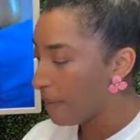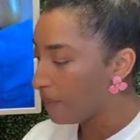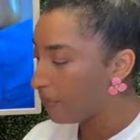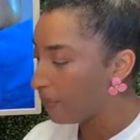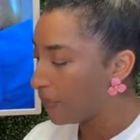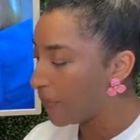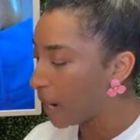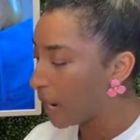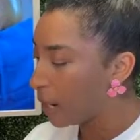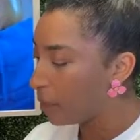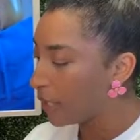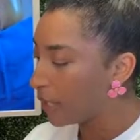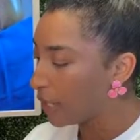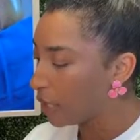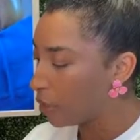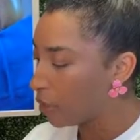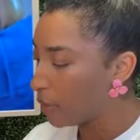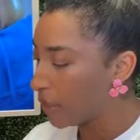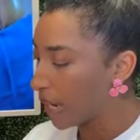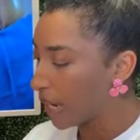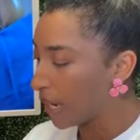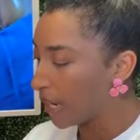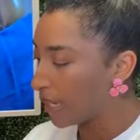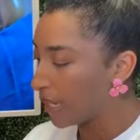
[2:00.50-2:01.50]
Now that you
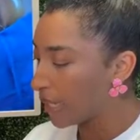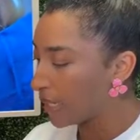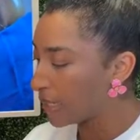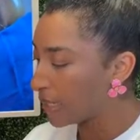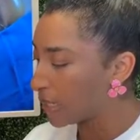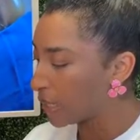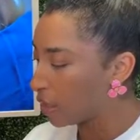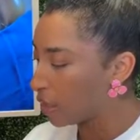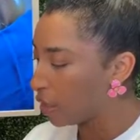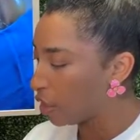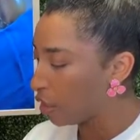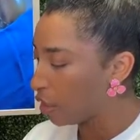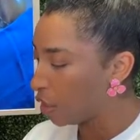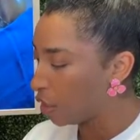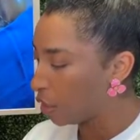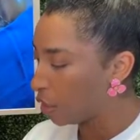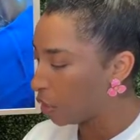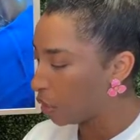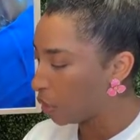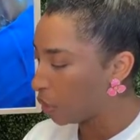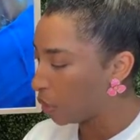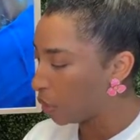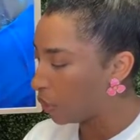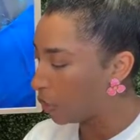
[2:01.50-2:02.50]
guys
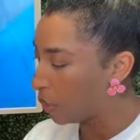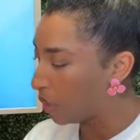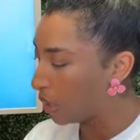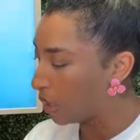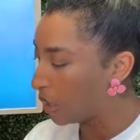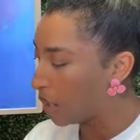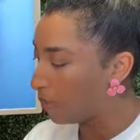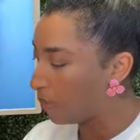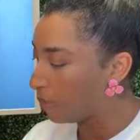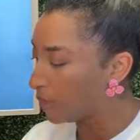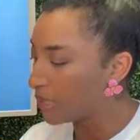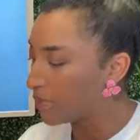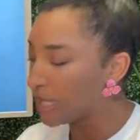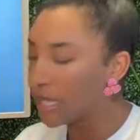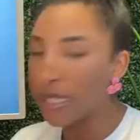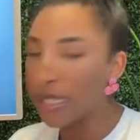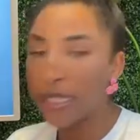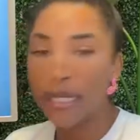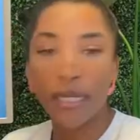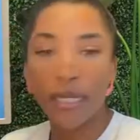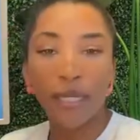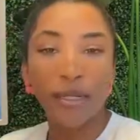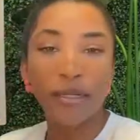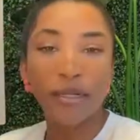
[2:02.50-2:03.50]
know a couple
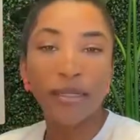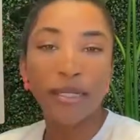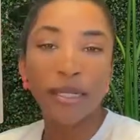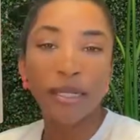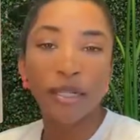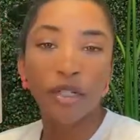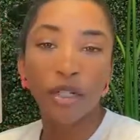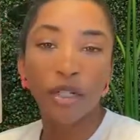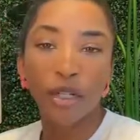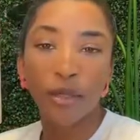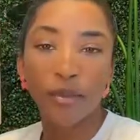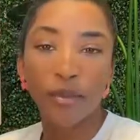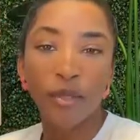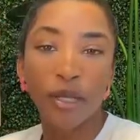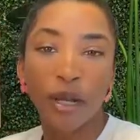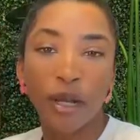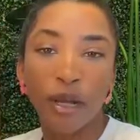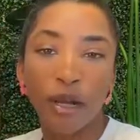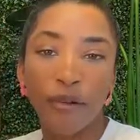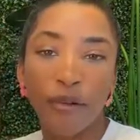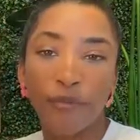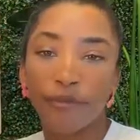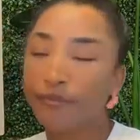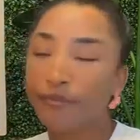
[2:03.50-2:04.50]
details in terms
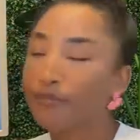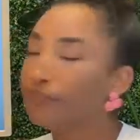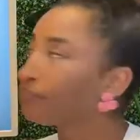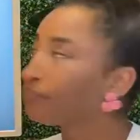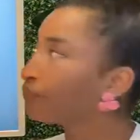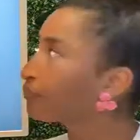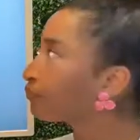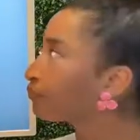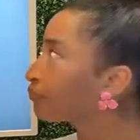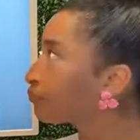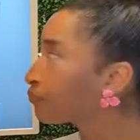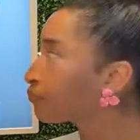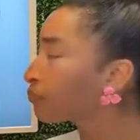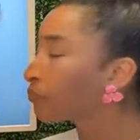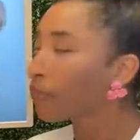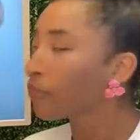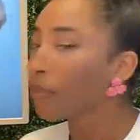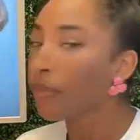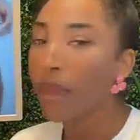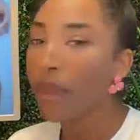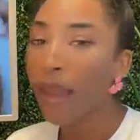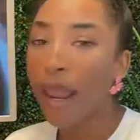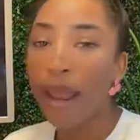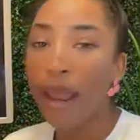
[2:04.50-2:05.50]
of
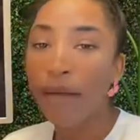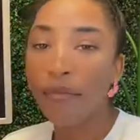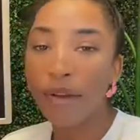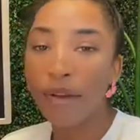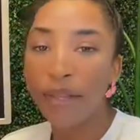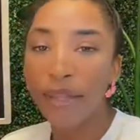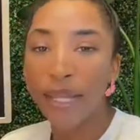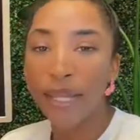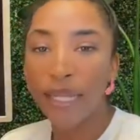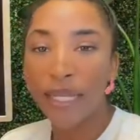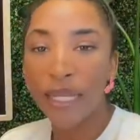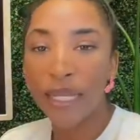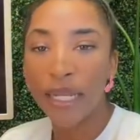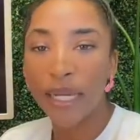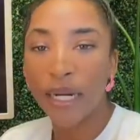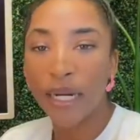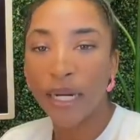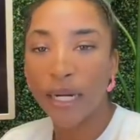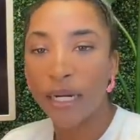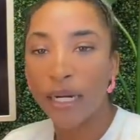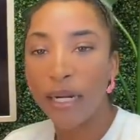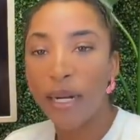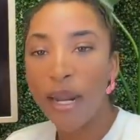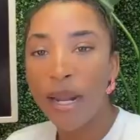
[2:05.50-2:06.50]
everything
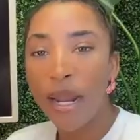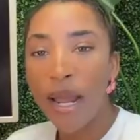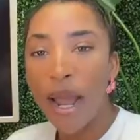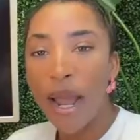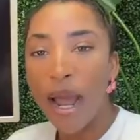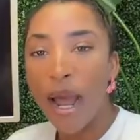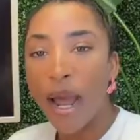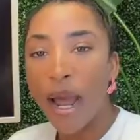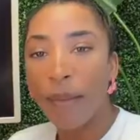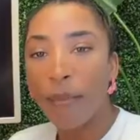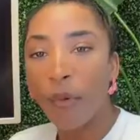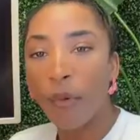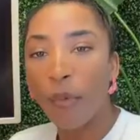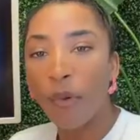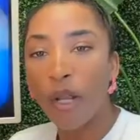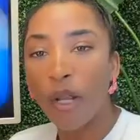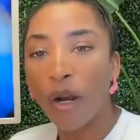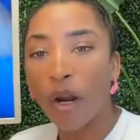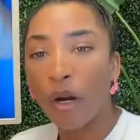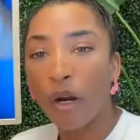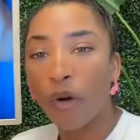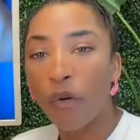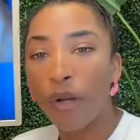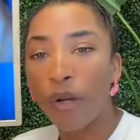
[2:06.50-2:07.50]
here, we
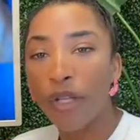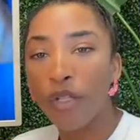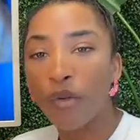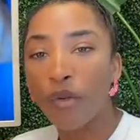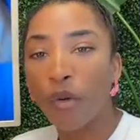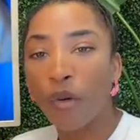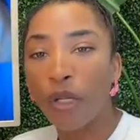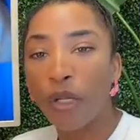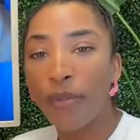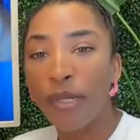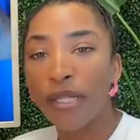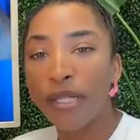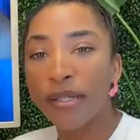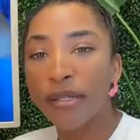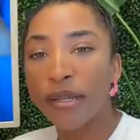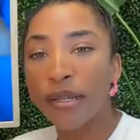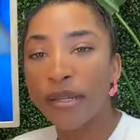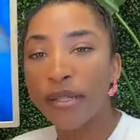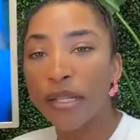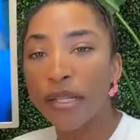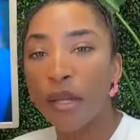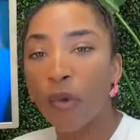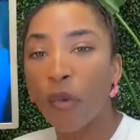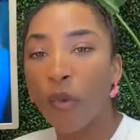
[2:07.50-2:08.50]
are going to only be
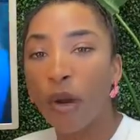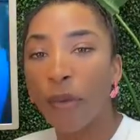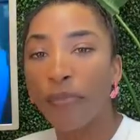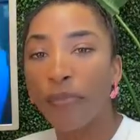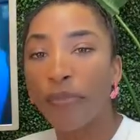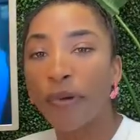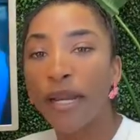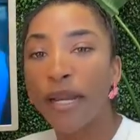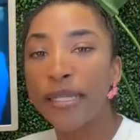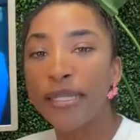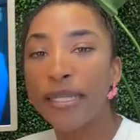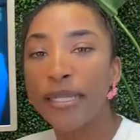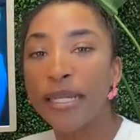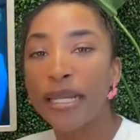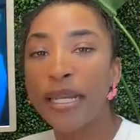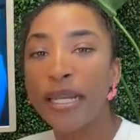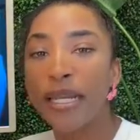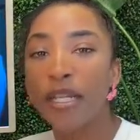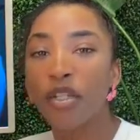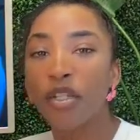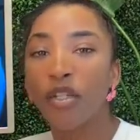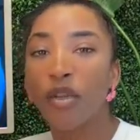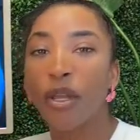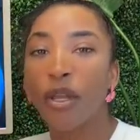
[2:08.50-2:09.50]
discussing one price
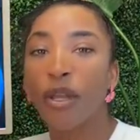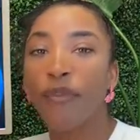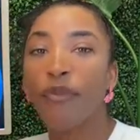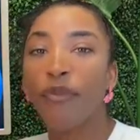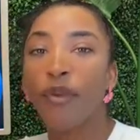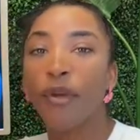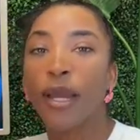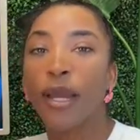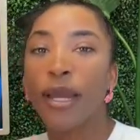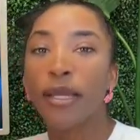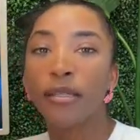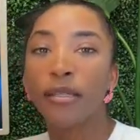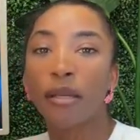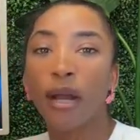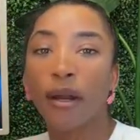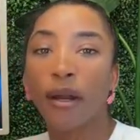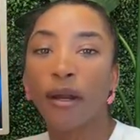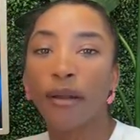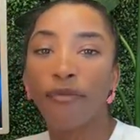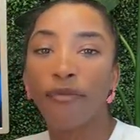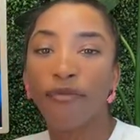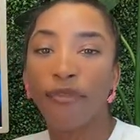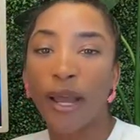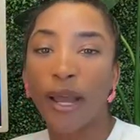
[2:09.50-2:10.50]
today. So if you guys
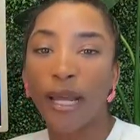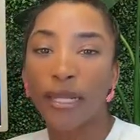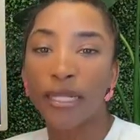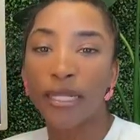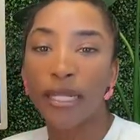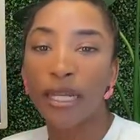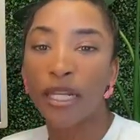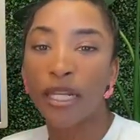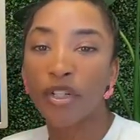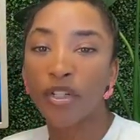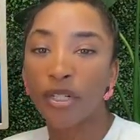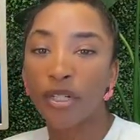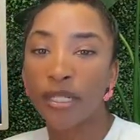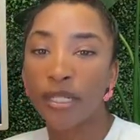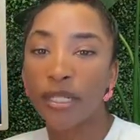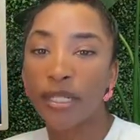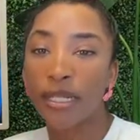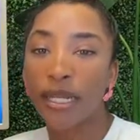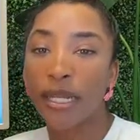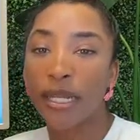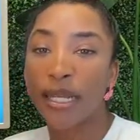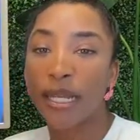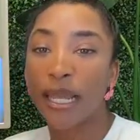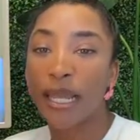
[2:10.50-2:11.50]
are in fact
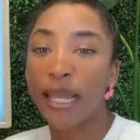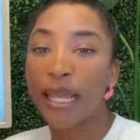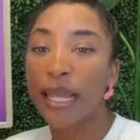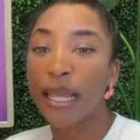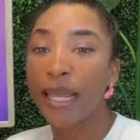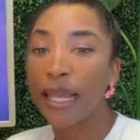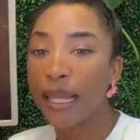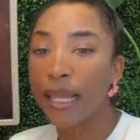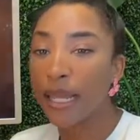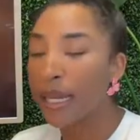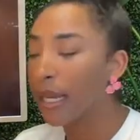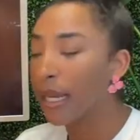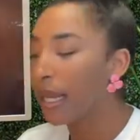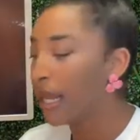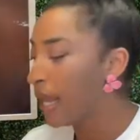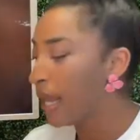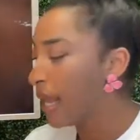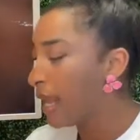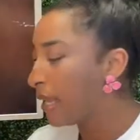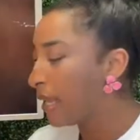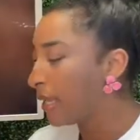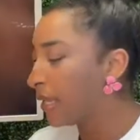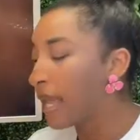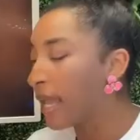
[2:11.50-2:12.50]
interested in
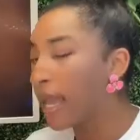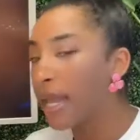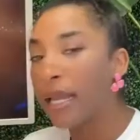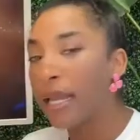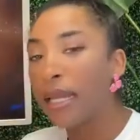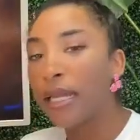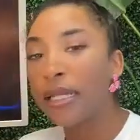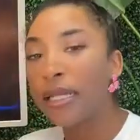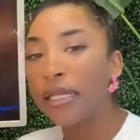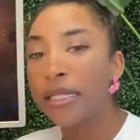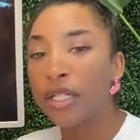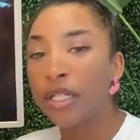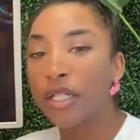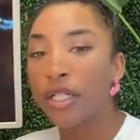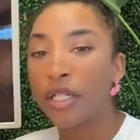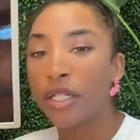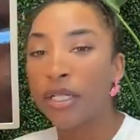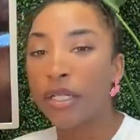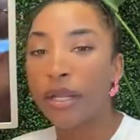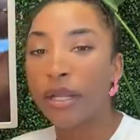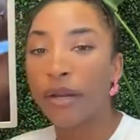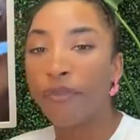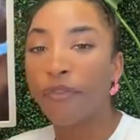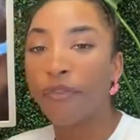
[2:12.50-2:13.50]
getting
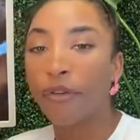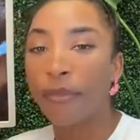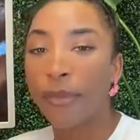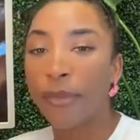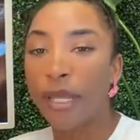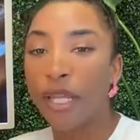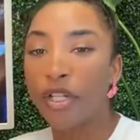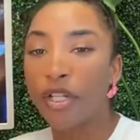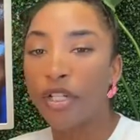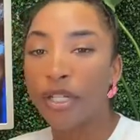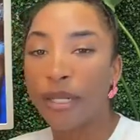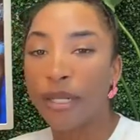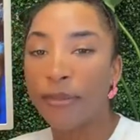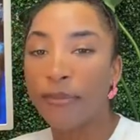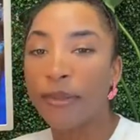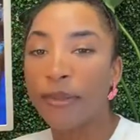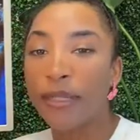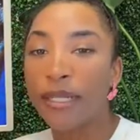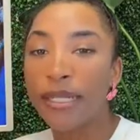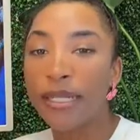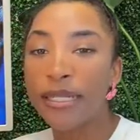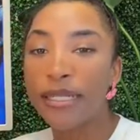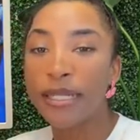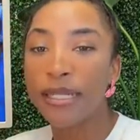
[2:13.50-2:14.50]
additional information,
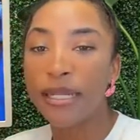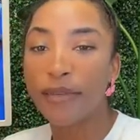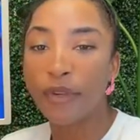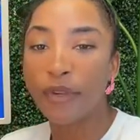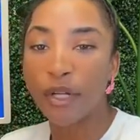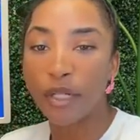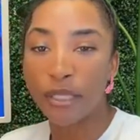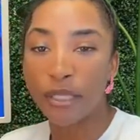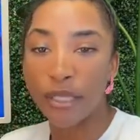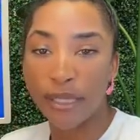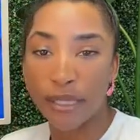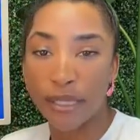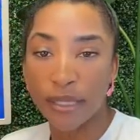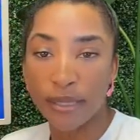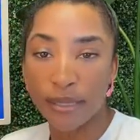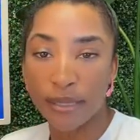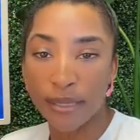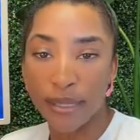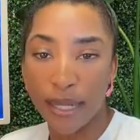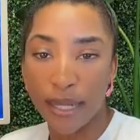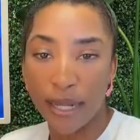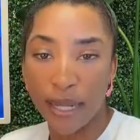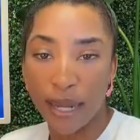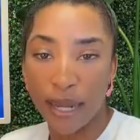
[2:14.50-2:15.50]
please leave your
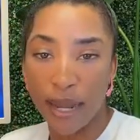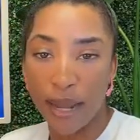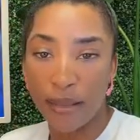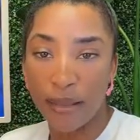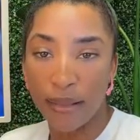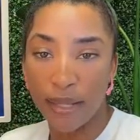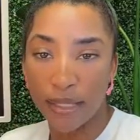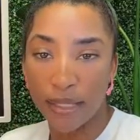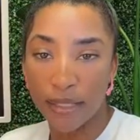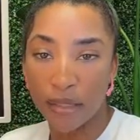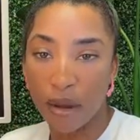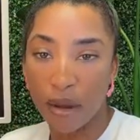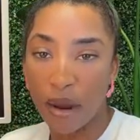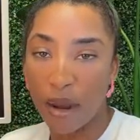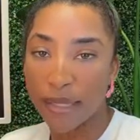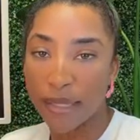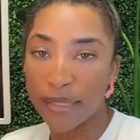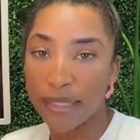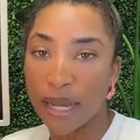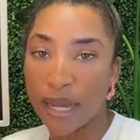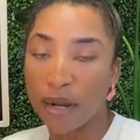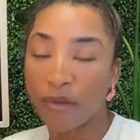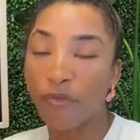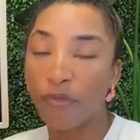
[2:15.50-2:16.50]
details in this
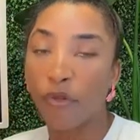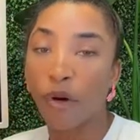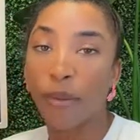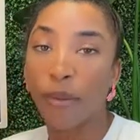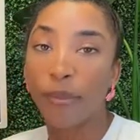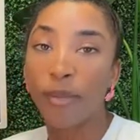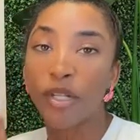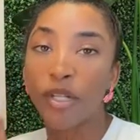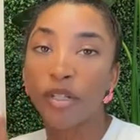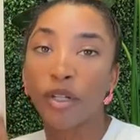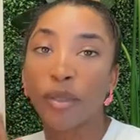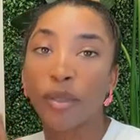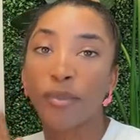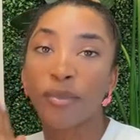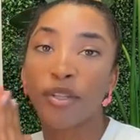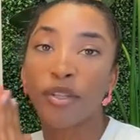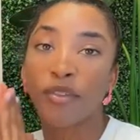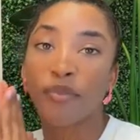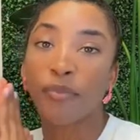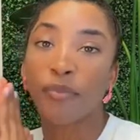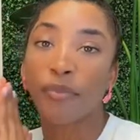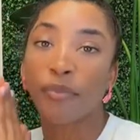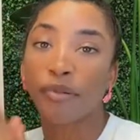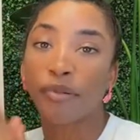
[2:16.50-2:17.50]
contact form in terms
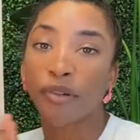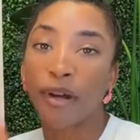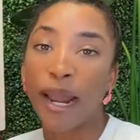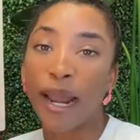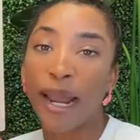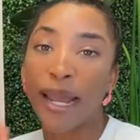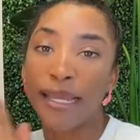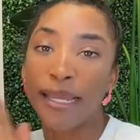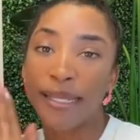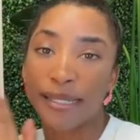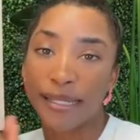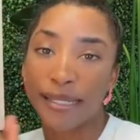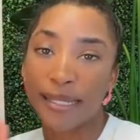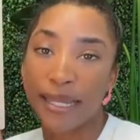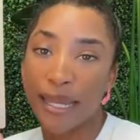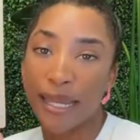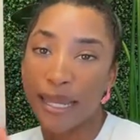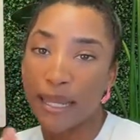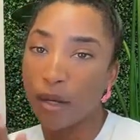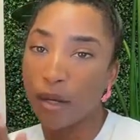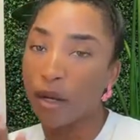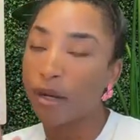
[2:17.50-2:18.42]
of pricing.